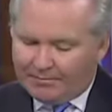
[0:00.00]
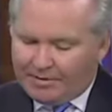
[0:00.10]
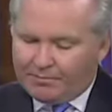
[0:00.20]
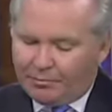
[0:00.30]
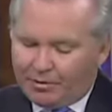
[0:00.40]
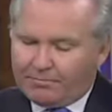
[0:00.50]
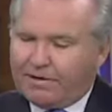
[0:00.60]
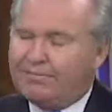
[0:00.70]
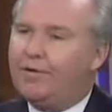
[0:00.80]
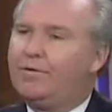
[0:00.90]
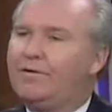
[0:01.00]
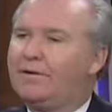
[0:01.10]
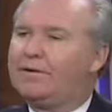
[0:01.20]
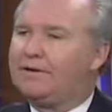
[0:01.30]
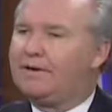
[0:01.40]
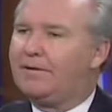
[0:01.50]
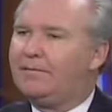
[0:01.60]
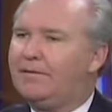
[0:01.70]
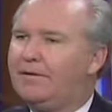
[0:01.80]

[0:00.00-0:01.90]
People want me focused on jobs.